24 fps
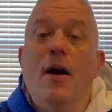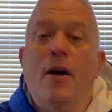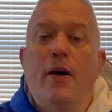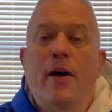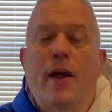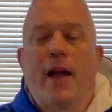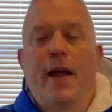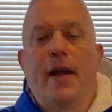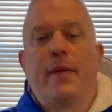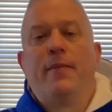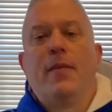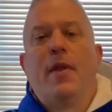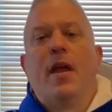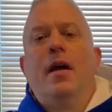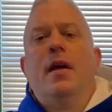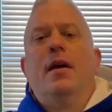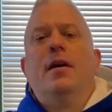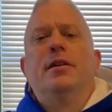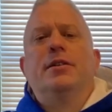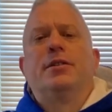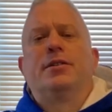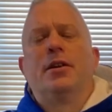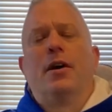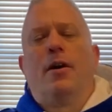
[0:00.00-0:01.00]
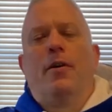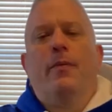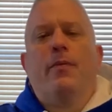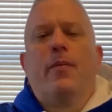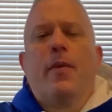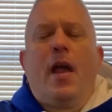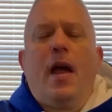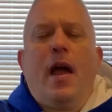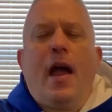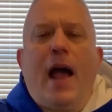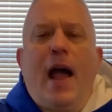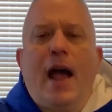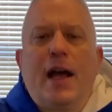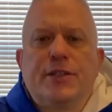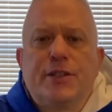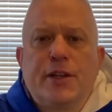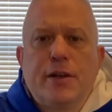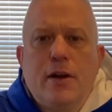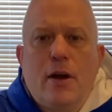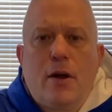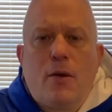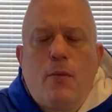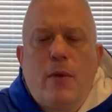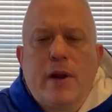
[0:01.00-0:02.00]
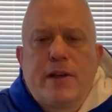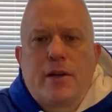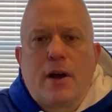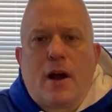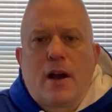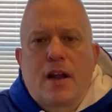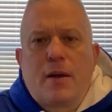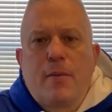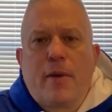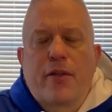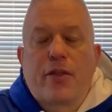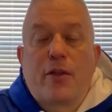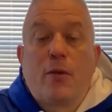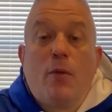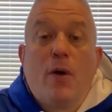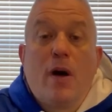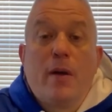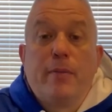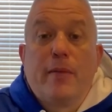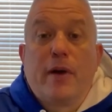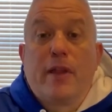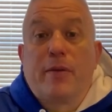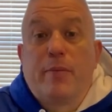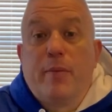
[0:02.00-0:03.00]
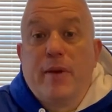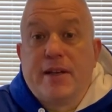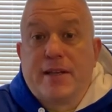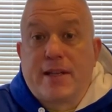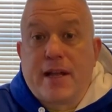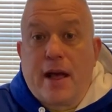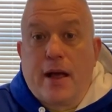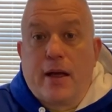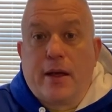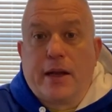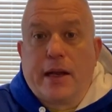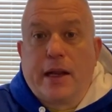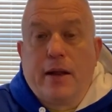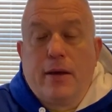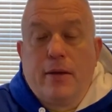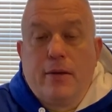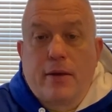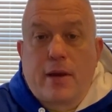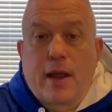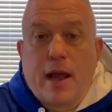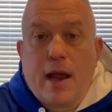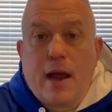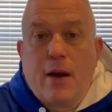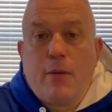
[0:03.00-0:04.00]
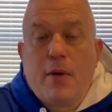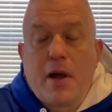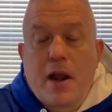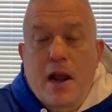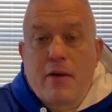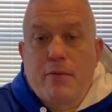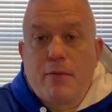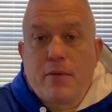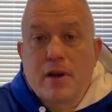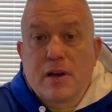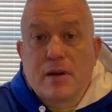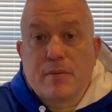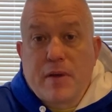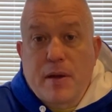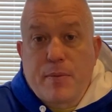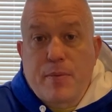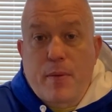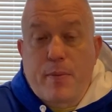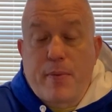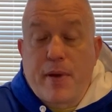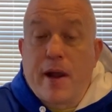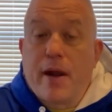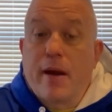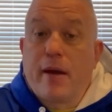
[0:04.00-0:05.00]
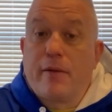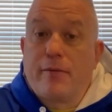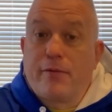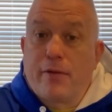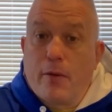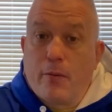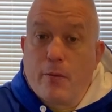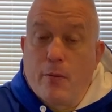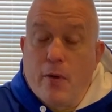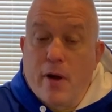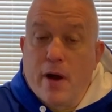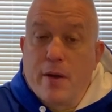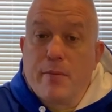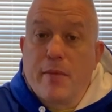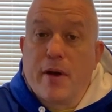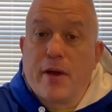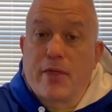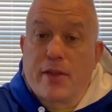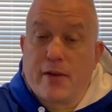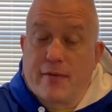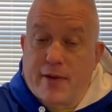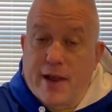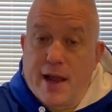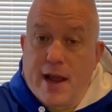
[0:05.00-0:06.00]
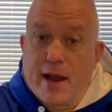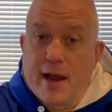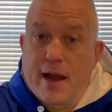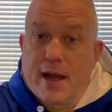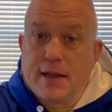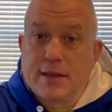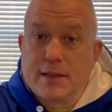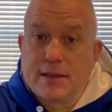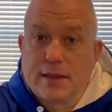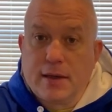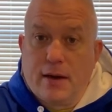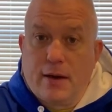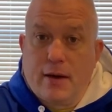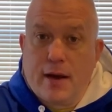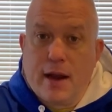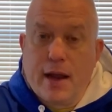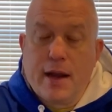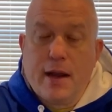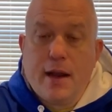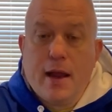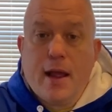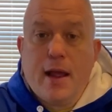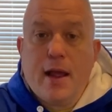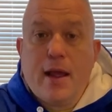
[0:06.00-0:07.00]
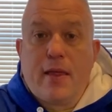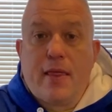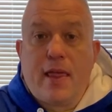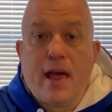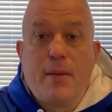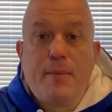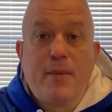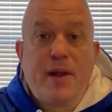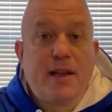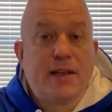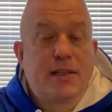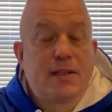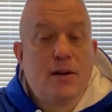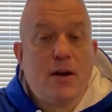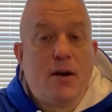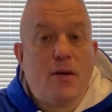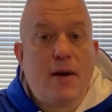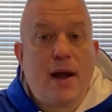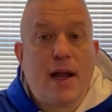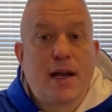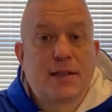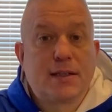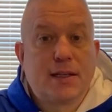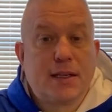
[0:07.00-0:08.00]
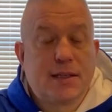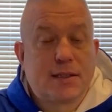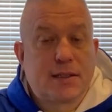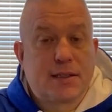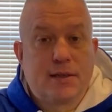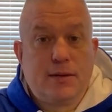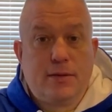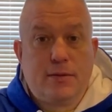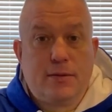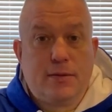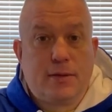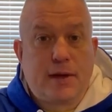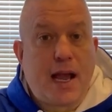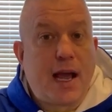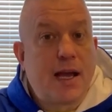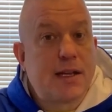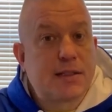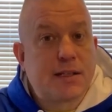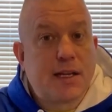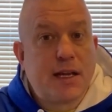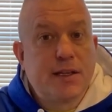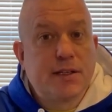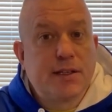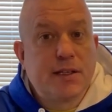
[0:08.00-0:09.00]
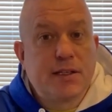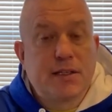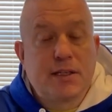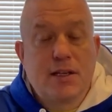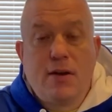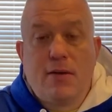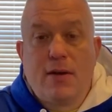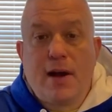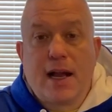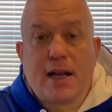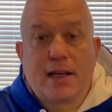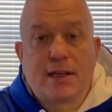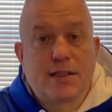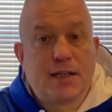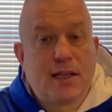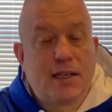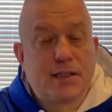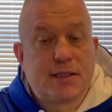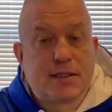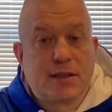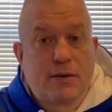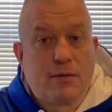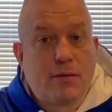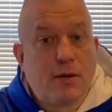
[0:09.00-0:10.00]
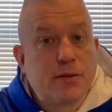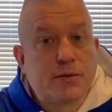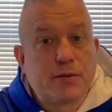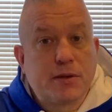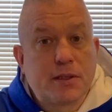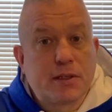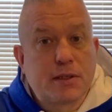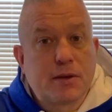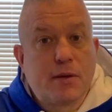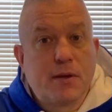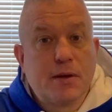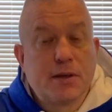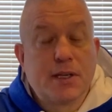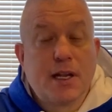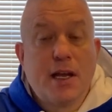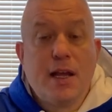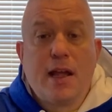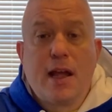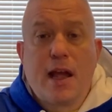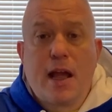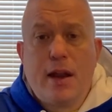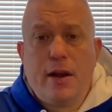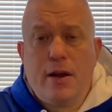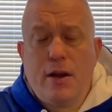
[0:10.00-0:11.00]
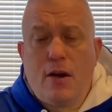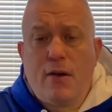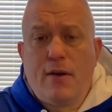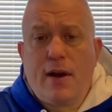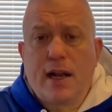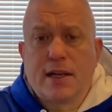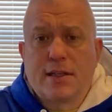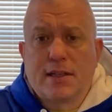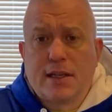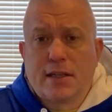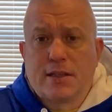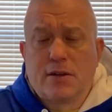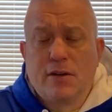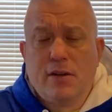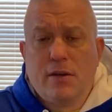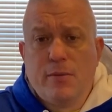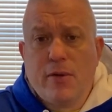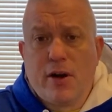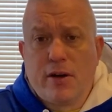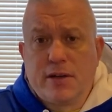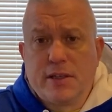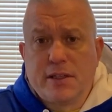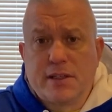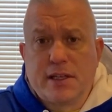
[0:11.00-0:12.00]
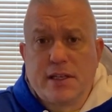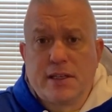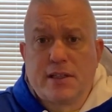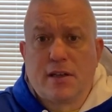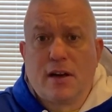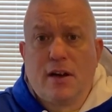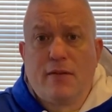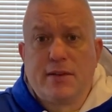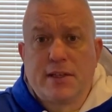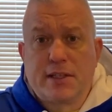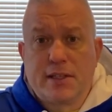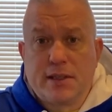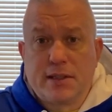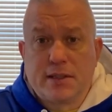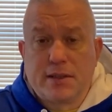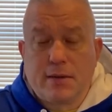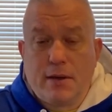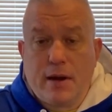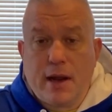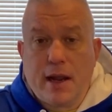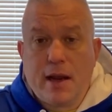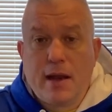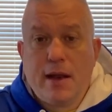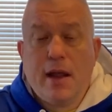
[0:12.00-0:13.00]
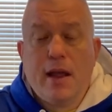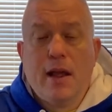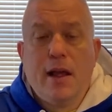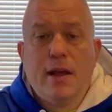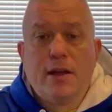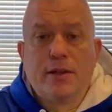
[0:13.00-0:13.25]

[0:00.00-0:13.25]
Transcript: Okay, so as you know, we talk about the 1 month mentality, okay? I want everyone to be prepared for 1 month of chaos, all right? That means no access to gas stations, no access to grocery stores, and no access to emergency services, right?